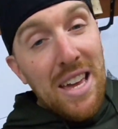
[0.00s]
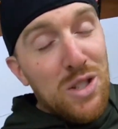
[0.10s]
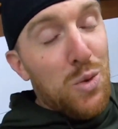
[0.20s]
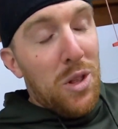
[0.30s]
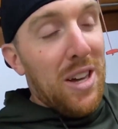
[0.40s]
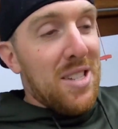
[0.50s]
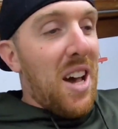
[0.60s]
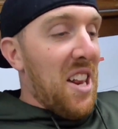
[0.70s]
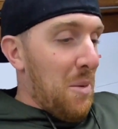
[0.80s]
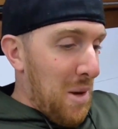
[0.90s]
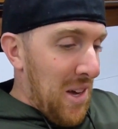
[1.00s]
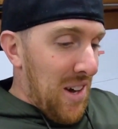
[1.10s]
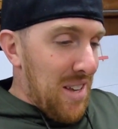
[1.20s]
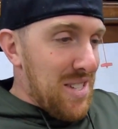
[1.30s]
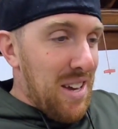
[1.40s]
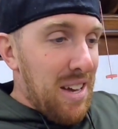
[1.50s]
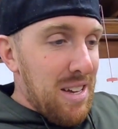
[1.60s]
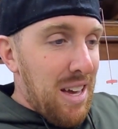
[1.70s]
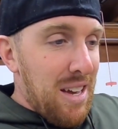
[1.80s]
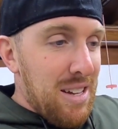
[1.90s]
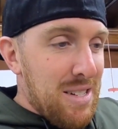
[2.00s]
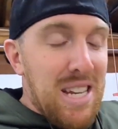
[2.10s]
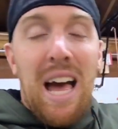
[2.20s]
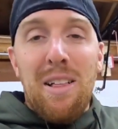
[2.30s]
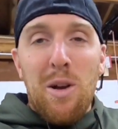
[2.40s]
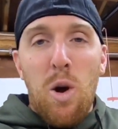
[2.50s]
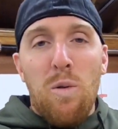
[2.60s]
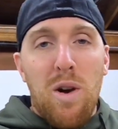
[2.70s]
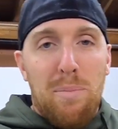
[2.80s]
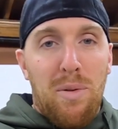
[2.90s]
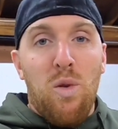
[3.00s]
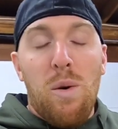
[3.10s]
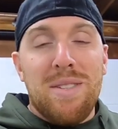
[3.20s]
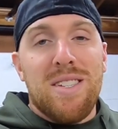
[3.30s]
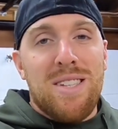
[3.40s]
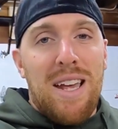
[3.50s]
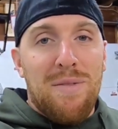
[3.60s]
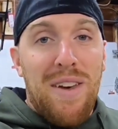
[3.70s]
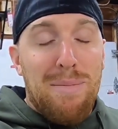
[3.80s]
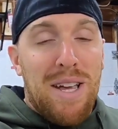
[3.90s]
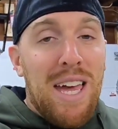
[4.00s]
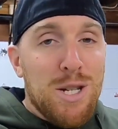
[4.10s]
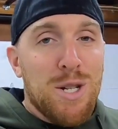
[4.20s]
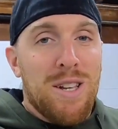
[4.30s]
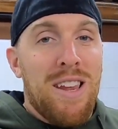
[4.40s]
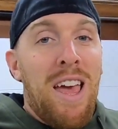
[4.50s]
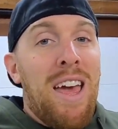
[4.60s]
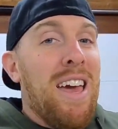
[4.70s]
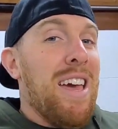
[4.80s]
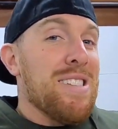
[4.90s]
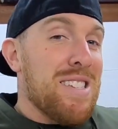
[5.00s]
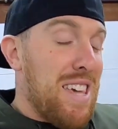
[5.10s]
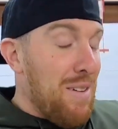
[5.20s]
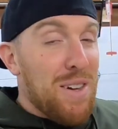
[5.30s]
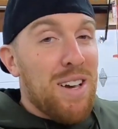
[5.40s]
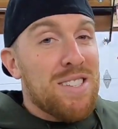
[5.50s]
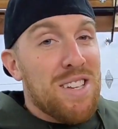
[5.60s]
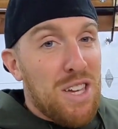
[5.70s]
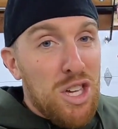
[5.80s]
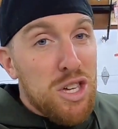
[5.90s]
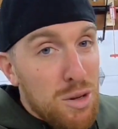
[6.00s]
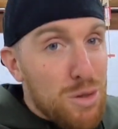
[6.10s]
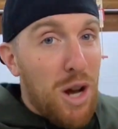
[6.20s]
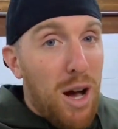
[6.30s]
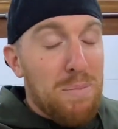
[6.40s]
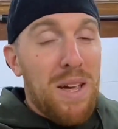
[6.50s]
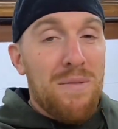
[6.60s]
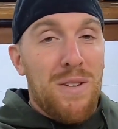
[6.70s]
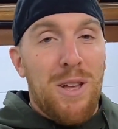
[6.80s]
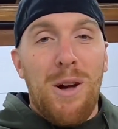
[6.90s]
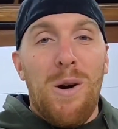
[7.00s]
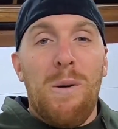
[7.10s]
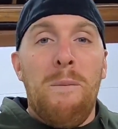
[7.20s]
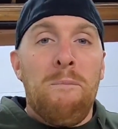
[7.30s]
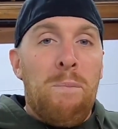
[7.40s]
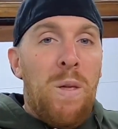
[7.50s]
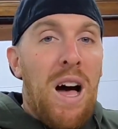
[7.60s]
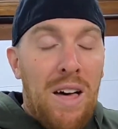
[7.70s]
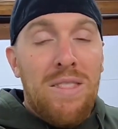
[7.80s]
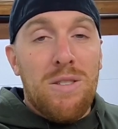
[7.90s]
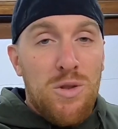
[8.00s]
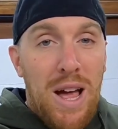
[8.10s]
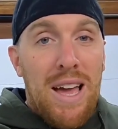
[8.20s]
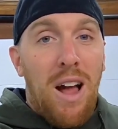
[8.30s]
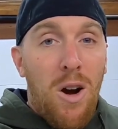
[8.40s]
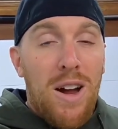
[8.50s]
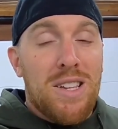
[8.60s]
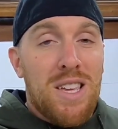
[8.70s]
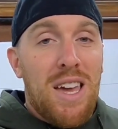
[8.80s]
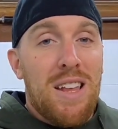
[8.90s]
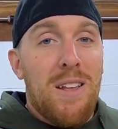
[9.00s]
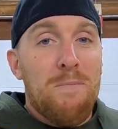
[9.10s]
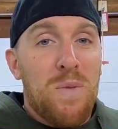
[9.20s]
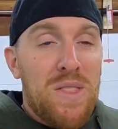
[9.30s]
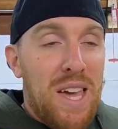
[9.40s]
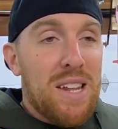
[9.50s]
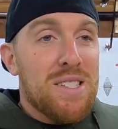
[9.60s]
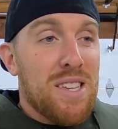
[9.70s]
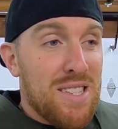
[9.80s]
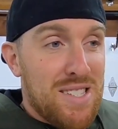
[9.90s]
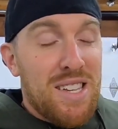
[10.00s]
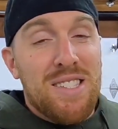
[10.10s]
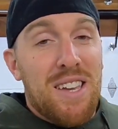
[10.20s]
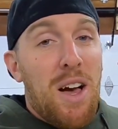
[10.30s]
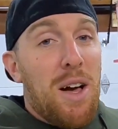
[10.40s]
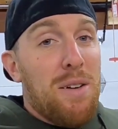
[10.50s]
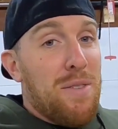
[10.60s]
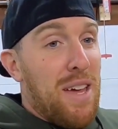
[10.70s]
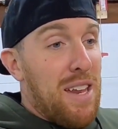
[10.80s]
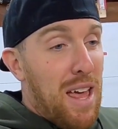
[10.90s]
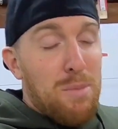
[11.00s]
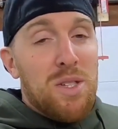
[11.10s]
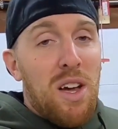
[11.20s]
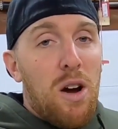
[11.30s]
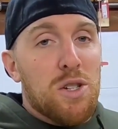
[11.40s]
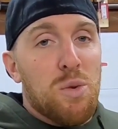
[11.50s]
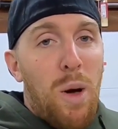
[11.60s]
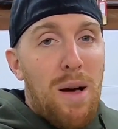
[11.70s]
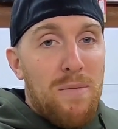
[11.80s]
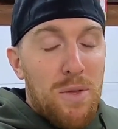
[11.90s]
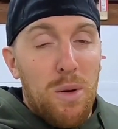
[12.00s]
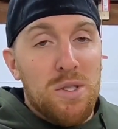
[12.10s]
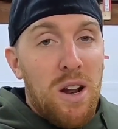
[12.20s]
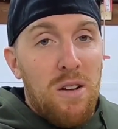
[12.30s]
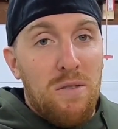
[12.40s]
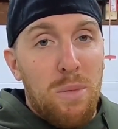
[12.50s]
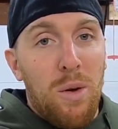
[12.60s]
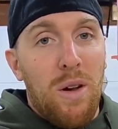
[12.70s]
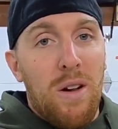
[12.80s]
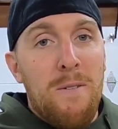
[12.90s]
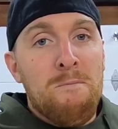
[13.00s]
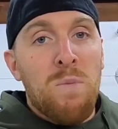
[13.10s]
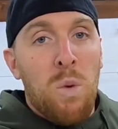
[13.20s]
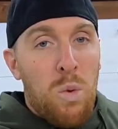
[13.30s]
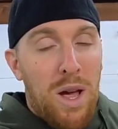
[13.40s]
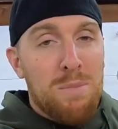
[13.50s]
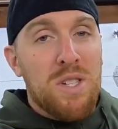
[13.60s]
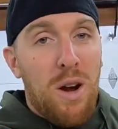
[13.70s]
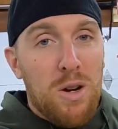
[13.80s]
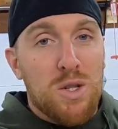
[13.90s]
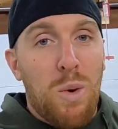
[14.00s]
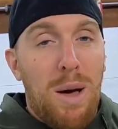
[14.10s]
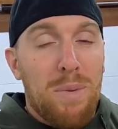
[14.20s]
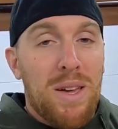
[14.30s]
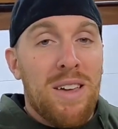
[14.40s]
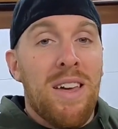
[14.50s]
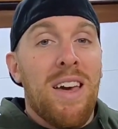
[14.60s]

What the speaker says: is really exciting because Tyler over at Performance Design and Fabrication is giving us a huge update video on the drag RX8 that is consisting of an MZR swap. For those that aren't familiar, we're MZR swapping